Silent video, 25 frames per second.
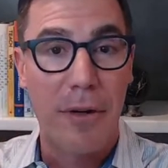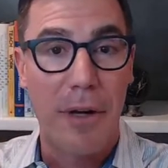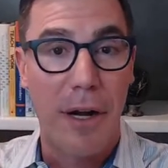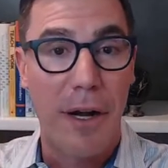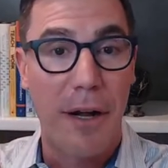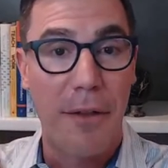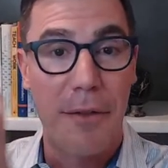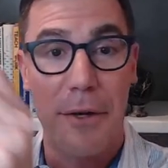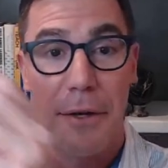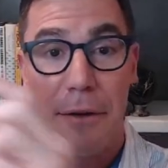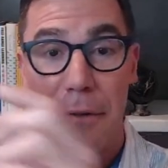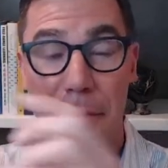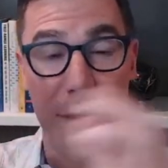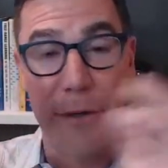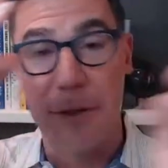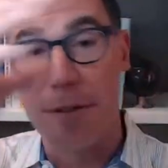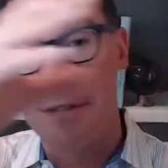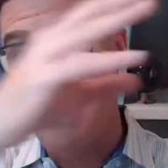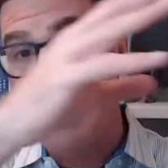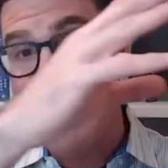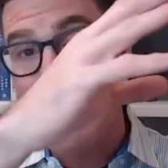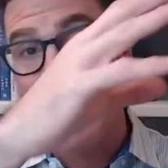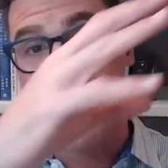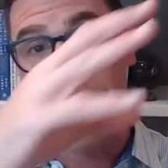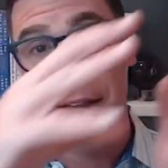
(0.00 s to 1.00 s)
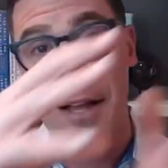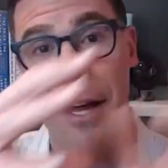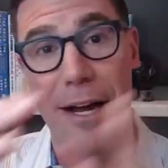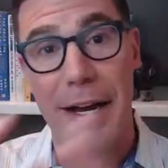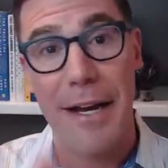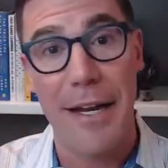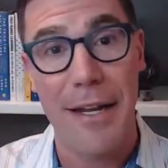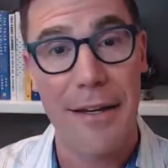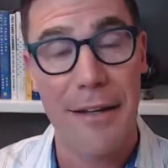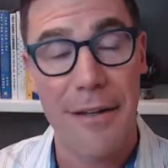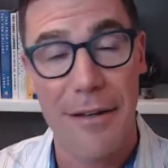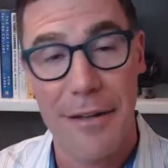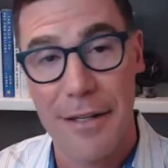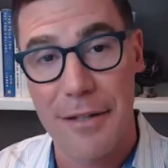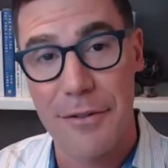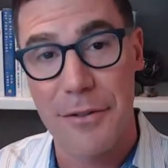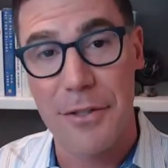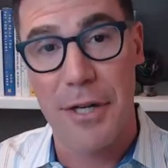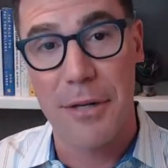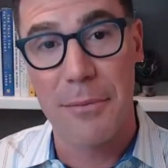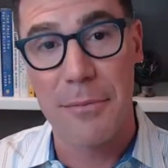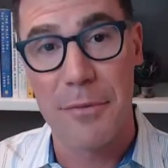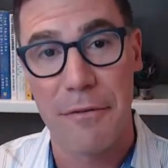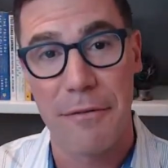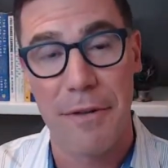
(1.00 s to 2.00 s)
uh, they're, they're declining in
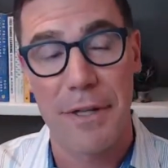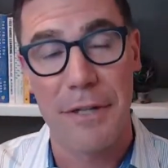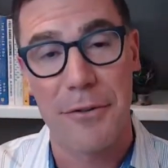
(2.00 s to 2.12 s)
terms of